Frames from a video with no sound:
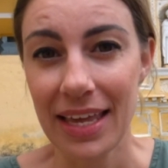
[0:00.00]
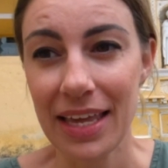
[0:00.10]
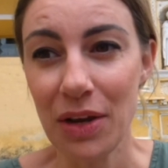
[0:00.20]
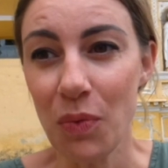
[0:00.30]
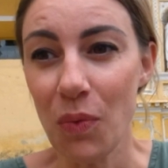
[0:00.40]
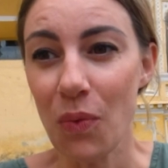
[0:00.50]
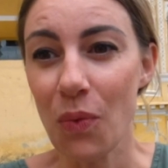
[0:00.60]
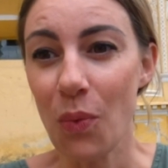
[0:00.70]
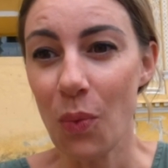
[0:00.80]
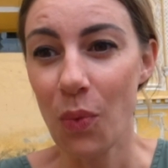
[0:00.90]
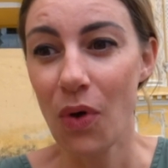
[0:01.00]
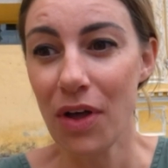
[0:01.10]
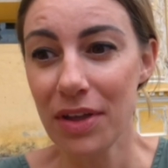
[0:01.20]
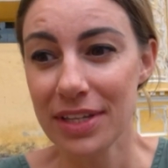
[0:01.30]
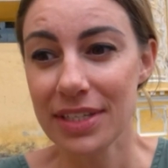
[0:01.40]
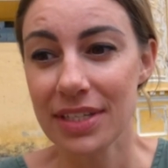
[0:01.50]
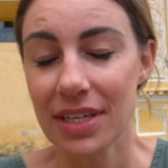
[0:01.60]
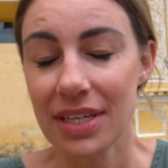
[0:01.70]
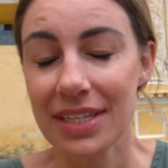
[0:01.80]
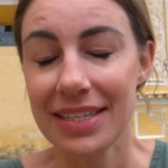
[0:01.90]
It was
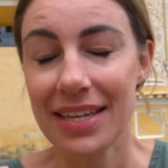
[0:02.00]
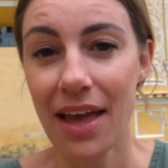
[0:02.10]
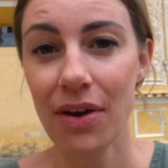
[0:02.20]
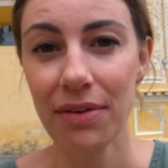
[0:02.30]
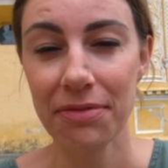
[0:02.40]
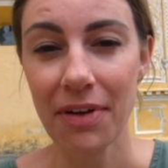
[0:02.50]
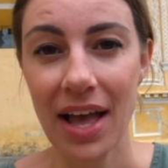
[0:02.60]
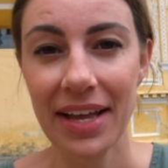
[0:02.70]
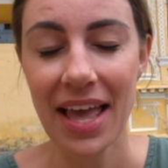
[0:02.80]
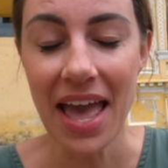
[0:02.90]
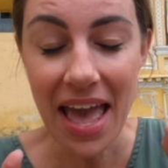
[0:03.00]
terrifying.